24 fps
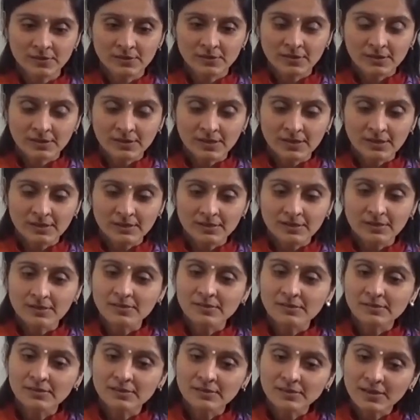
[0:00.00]
Yeah? Till
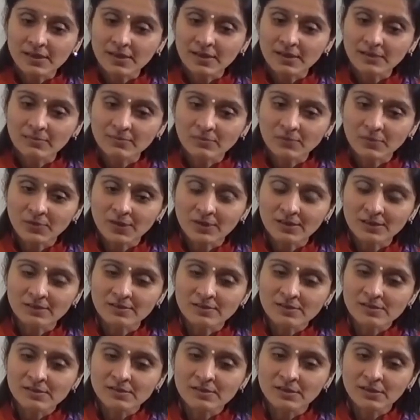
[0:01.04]
the time we are
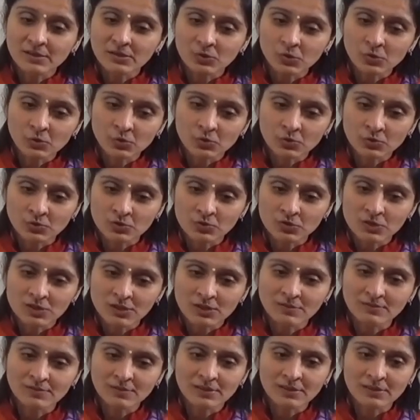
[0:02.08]
listening to
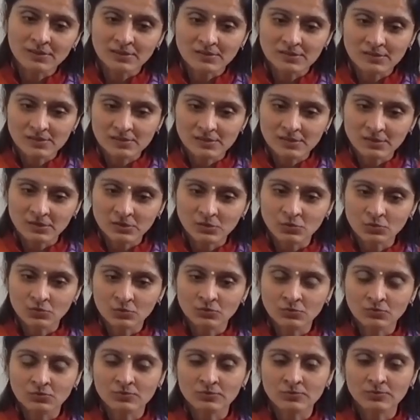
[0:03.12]
Guruji, we are listening to
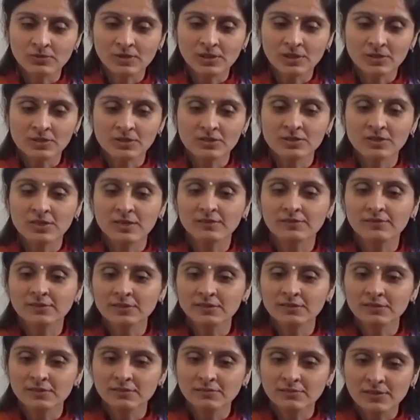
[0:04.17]

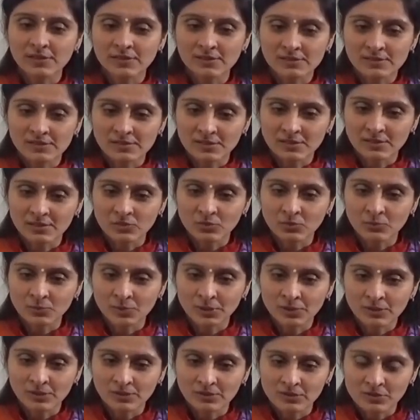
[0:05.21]
Ashtavakra, we are listening to
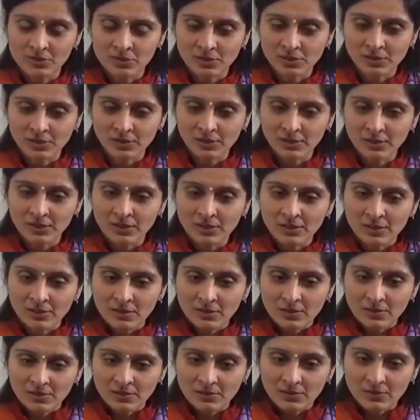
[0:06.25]
Patanjali
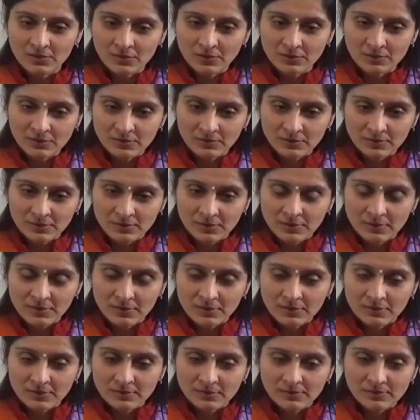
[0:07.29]
or
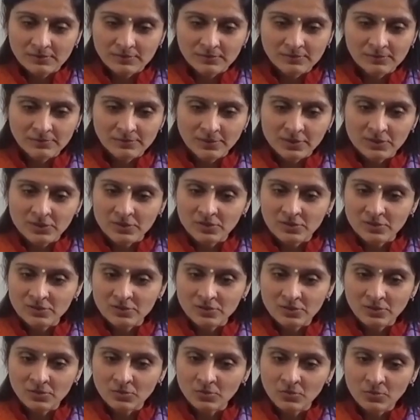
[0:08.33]
Vasistha,
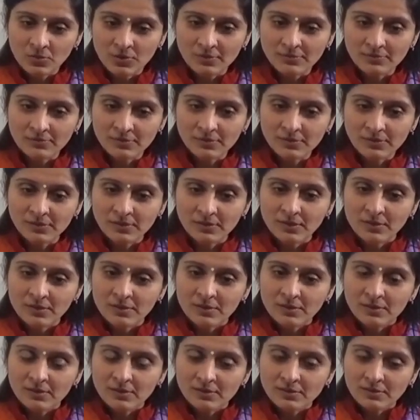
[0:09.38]
whoever,
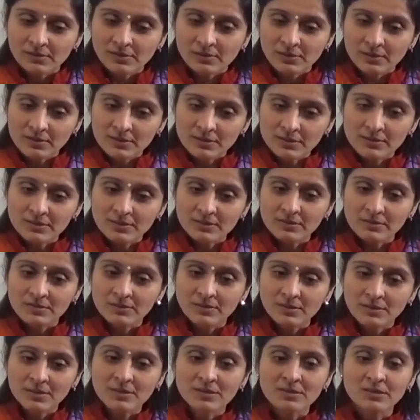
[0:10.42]
this
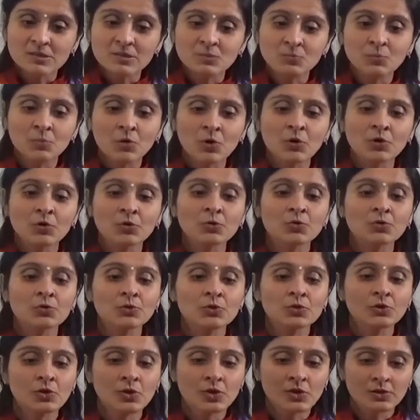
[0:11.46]
is borrowed
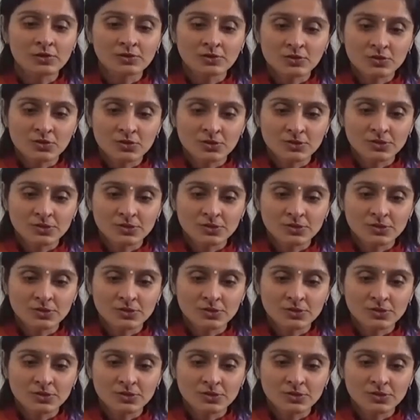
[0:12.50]
knowledge.